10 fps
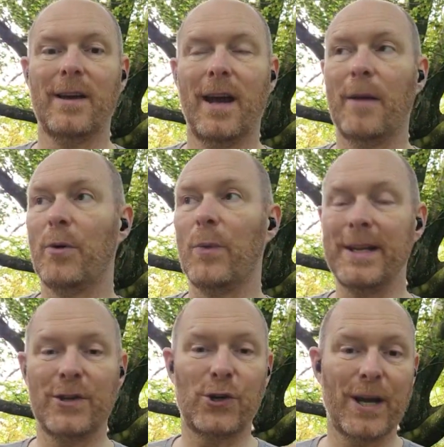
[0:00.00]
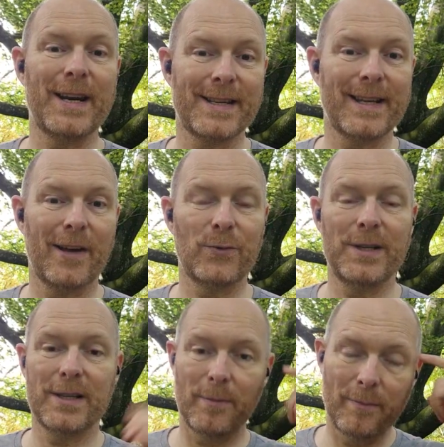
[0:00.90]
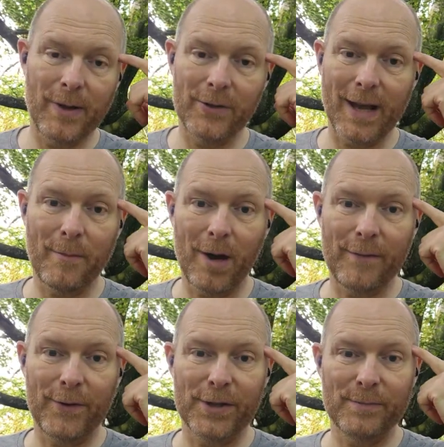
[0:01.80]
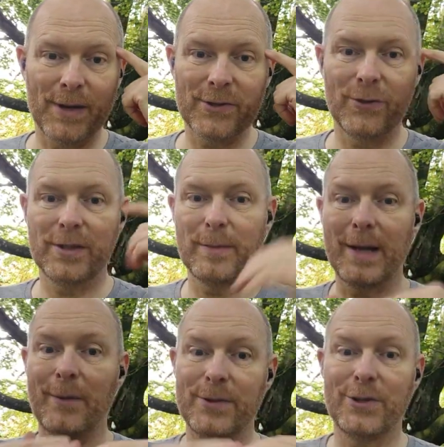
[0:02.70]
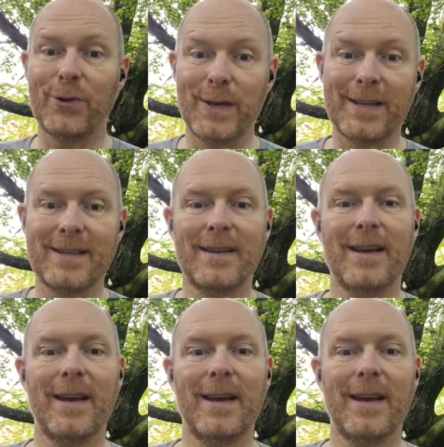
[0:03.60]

But we need to train ourselves. We need to build our mindfulness muscle to be able to do this.